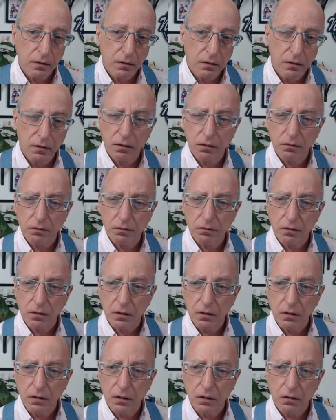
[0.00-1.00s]
there's
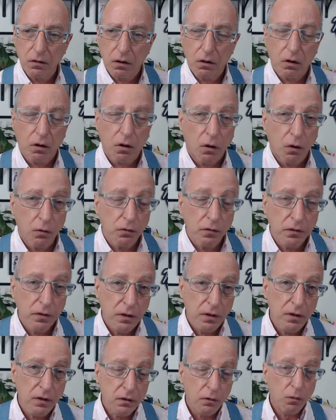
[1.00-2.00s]

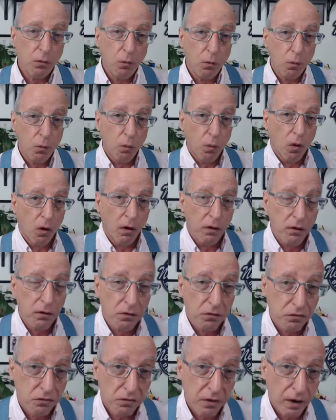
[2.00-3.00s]
only one
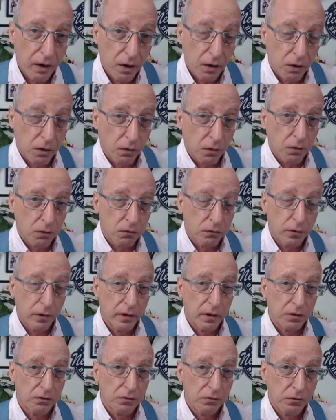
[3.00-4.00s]
shareholder
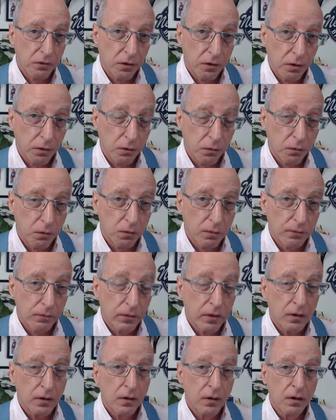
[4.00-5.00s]
and it's you,
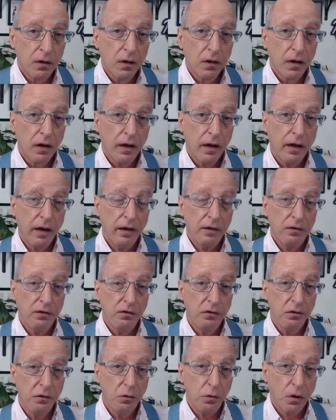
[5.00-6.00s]
and
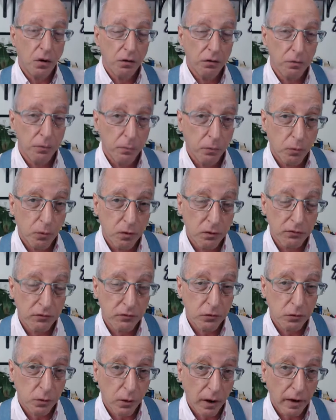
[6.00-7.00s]
you are the board of
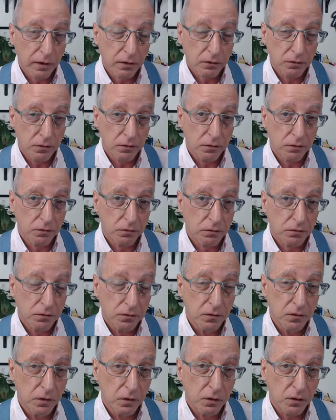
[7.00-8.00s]

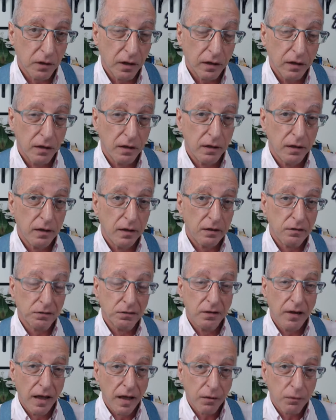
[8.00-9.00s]
directors. Okay, it's
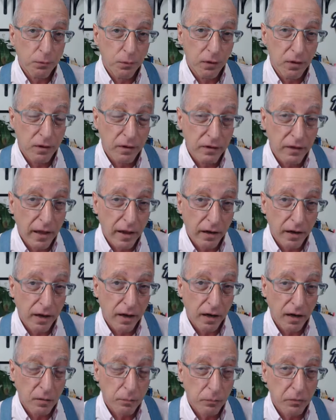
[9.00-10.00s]
not really that
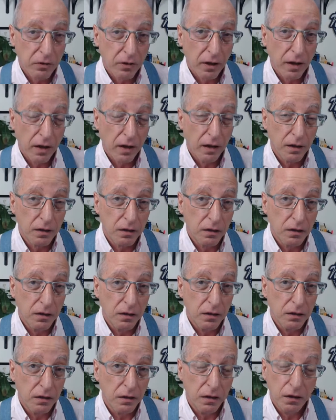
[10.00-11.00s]
complicated.
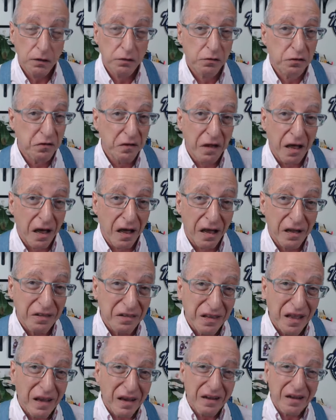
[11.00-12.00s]
It's not
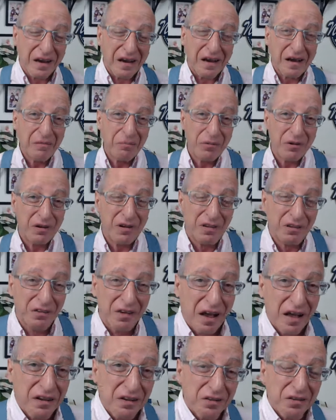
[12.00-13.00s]
that complicated. It's
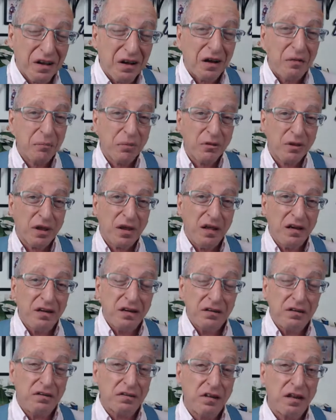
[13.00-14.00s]
not as complicated
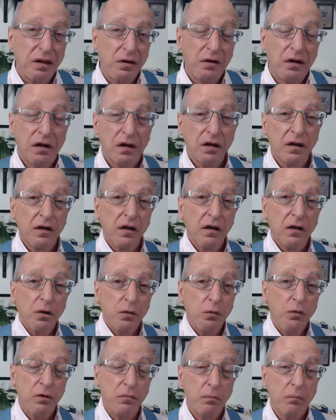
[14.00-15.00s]
as they
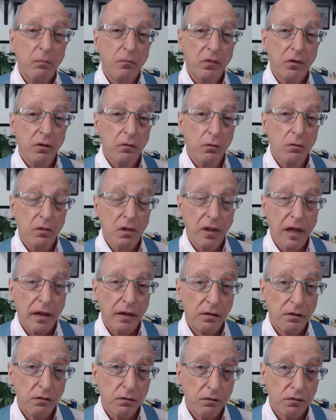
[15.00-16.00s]
would
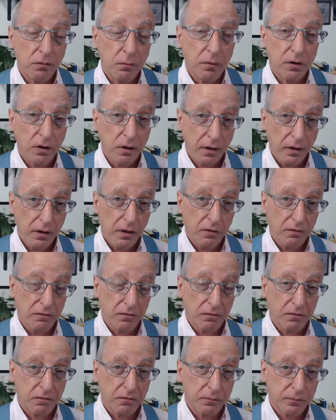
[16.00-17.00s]
like you to believe.
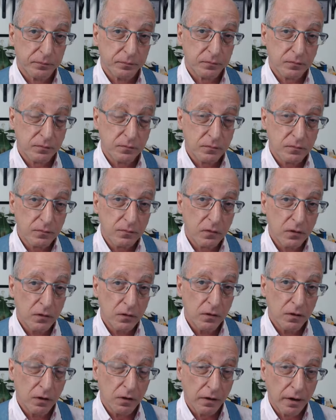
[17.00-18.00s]

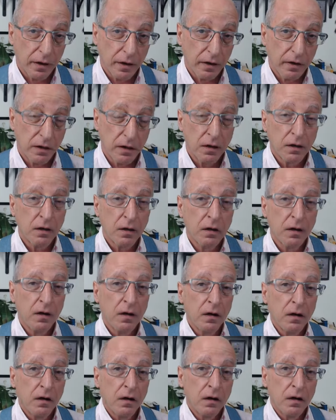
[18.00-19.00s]
Okay.
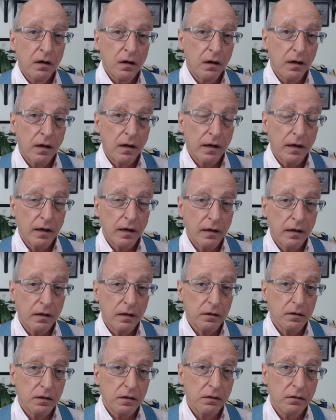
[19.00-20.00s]

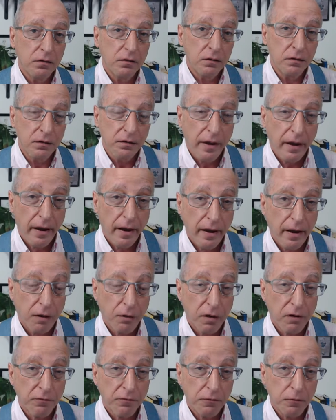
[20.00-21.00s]
Yeah,
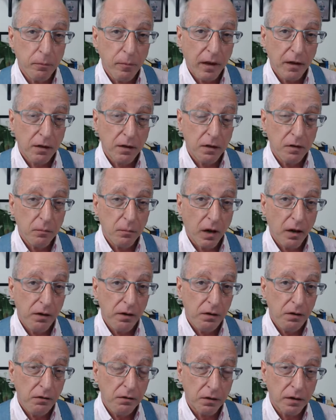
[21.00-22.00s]
if you're making
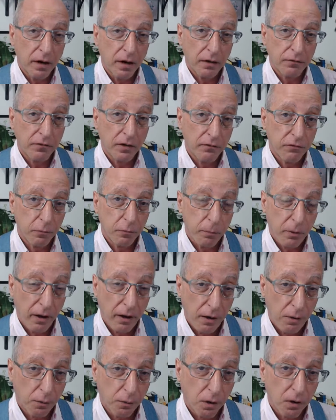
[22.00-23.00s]
money, you're going to have a
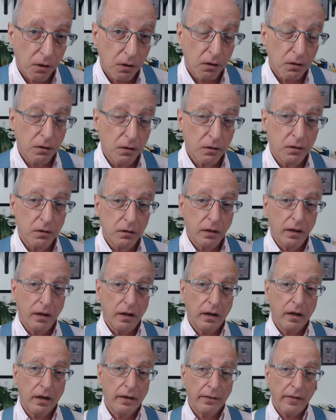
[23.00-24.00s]
payroll.
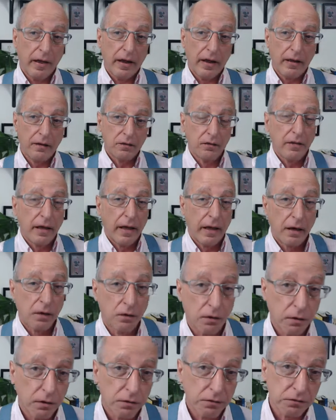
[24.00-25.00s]
and that
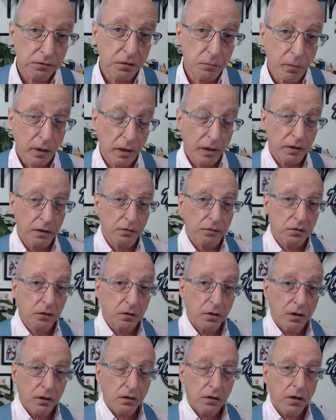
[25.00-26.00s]
costs some money.
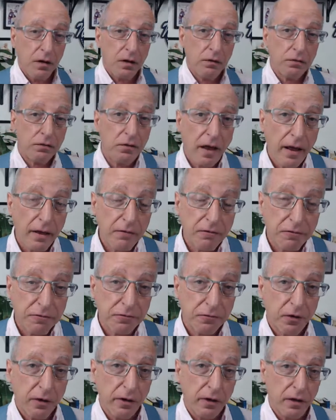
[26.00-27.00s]
So it's not
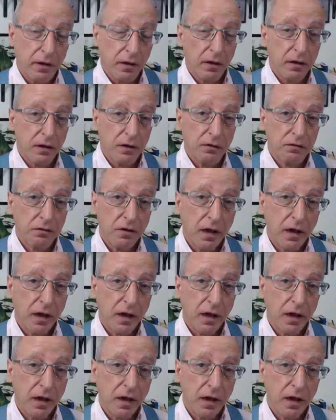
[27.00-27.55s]
free. It's